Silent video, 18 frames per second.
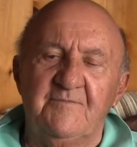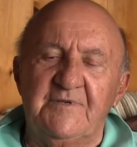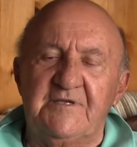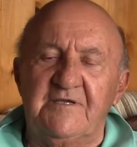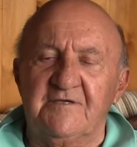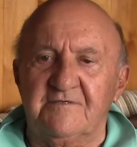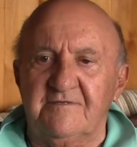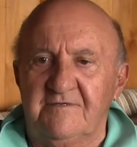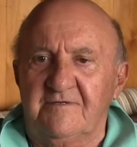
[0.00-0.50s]

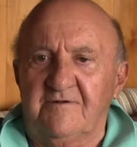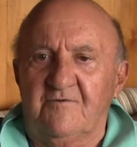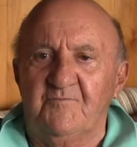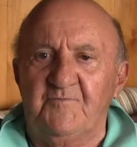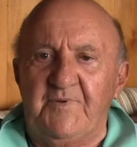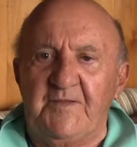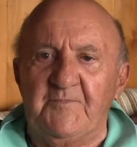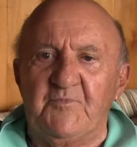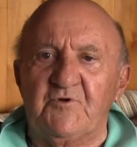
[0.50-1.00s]
because, you know,
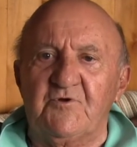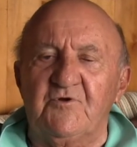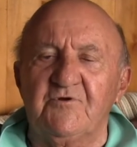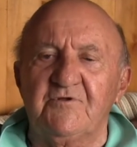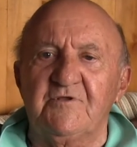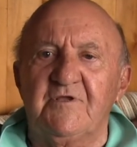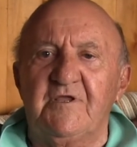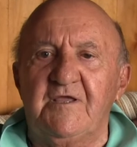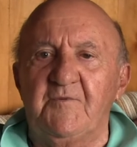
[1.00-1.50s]
people
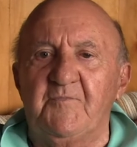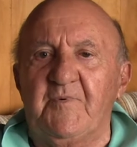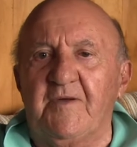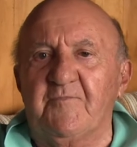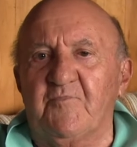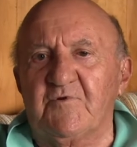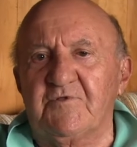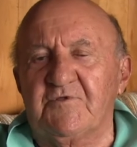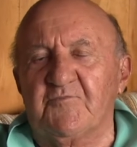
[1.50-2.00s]
couldn't keep
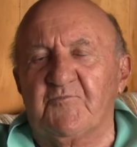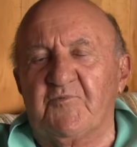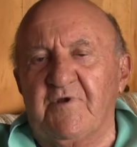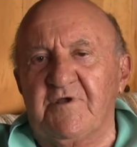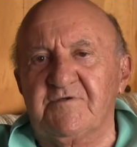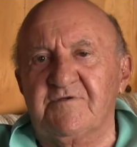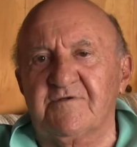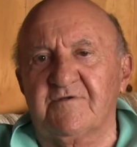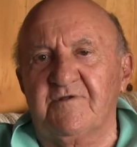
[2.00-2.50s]
up with the
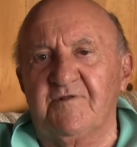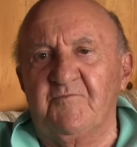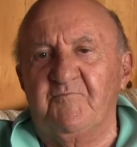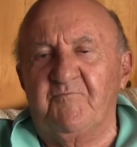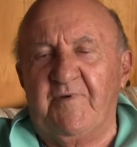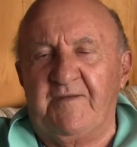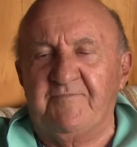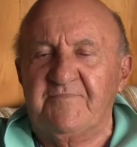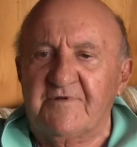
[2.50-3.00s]
pressure and
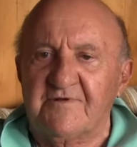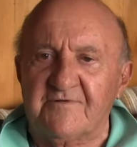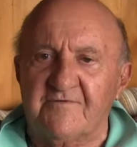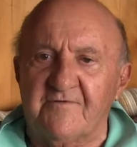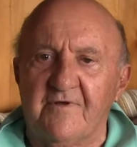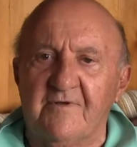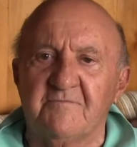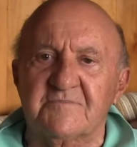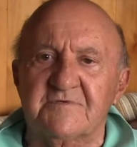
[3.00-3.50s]
it popped their
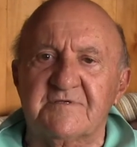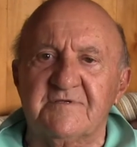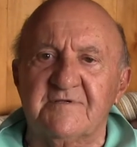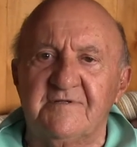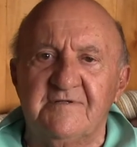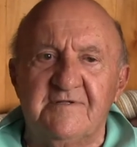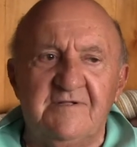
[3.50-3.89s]
drums.